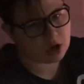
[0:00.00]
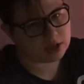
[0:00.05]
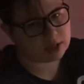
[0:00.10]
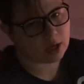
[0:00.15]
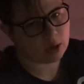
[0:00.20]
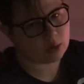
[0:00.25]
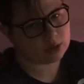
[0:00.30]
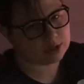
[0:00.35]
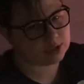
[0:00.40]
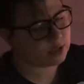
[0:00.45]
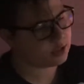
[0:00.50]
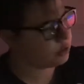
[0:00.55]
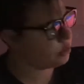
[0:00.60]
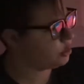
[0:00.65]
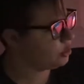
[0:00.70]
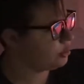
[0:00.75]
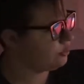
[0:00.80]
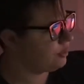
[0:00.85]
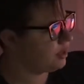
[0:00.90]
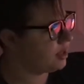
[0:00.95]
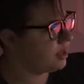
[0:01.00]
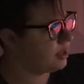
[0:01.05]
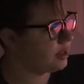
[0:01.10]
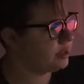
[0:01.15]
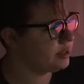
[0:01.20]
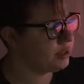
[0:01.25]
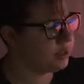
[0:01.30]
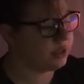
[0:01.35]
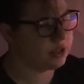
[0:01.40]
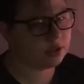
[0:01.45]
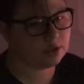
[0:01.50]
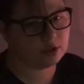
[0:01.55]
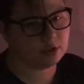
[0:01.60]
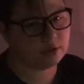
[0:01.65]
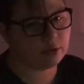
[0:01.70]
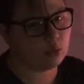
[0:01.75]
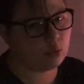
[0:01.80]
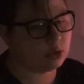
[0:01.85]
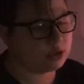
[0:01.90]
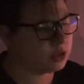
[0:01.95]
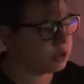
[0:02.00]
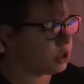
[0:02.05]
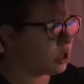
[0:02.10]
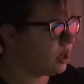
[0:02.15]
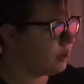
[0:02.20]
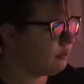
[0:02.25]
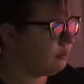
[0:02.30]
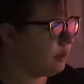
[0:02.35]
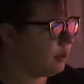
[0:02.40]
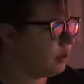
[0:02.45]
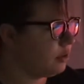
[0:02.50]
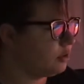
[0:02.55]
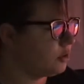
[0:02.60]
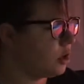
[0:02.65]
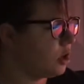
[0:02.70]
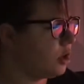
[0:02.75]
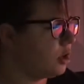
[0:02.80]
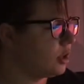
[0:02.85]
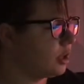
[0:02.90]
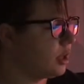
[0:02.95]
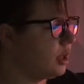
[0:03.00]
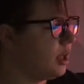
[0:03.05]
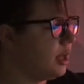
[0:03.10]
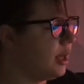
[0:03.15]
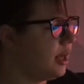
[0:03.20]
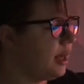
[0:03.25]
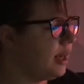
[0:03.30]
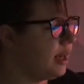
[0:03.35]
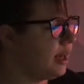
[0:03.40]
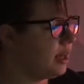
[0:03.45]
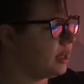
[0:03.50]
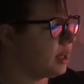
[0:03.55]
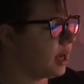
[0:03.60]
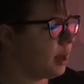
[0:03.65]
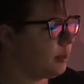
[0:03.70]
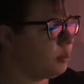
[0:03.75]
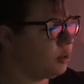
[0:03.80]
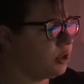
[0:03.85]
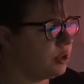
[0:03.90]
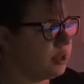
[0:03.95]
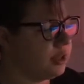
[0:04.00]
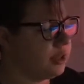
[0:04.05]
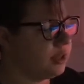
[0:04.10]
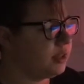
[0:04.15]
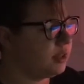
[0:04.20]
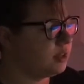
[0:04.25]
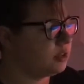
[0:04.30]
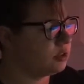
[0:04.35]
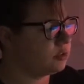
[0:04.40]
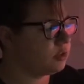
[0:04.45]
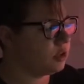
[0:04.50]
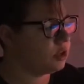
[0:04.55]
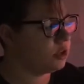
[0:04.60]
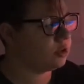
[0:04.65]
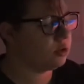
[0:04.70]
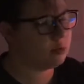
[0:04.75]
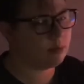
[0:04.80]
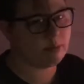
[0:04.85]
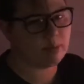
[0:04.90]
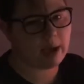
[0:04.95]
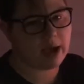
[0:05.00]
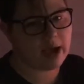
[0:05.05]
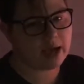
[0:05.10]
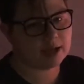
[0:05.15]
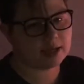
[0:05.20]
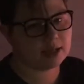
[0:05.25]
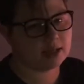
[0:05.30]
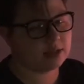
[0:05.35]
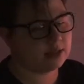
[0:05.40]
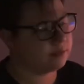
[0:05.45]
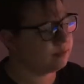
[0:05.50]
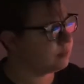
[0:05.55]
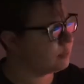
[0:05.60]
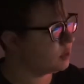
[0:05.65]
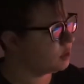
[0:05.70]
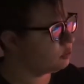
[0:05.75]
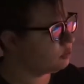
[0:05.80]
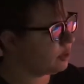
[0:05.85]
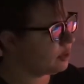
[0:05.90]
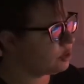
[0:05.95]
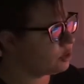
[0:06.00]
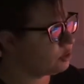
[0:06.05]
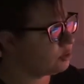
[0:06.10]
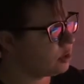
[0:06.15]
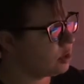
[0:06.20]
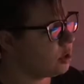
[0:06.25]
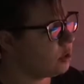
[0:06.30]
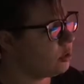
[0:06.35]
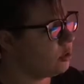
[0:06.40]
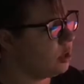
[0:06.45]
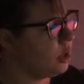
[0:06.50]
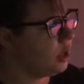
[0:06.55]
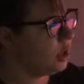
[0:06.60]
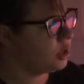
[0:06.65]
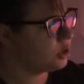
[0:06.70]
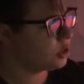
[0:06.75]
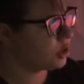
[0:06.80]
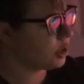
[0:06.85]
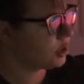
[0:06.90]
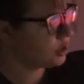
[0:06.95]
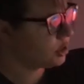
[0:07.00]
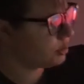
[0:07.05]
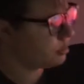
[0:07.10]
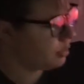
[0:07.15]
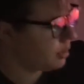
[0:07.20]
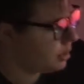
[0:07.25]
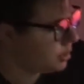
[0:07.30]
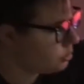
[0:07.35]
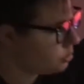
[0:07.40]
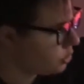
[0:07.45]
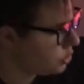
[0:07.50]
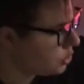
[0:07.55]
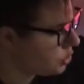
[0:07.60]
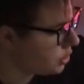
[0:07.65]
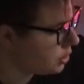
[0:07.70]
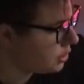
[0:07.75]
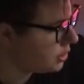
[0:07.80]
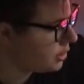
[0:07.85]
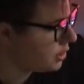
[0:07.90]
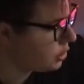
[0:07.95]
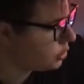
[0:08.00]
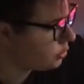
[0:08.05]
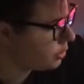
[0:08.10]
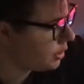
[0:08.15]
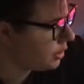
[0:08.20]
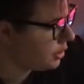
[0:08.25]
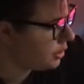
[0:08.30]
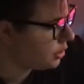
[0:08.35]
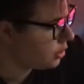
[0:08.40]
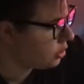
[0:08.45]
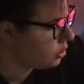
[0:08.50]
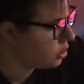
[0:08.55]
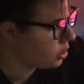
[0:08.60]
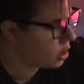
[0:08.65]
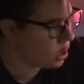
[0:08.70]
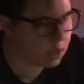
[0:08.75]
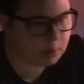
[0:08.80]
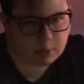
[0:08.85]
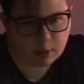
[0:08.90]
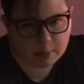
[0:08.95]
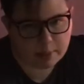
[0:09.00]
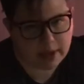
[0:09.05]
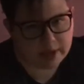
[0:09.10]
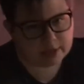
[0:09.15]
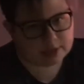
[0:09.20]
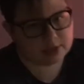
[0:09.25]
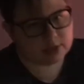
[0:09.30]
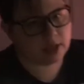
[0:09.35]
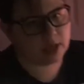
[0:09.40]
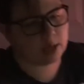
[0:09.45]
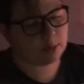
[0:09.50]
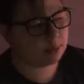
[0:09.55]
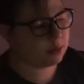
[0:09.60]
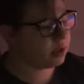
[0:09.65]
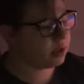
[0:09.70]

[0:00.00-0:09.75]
I wasn't a huge fan of this either. Was not very long. And I put it in this little Mac Retro charging base, which just sits right here on my Mac setup.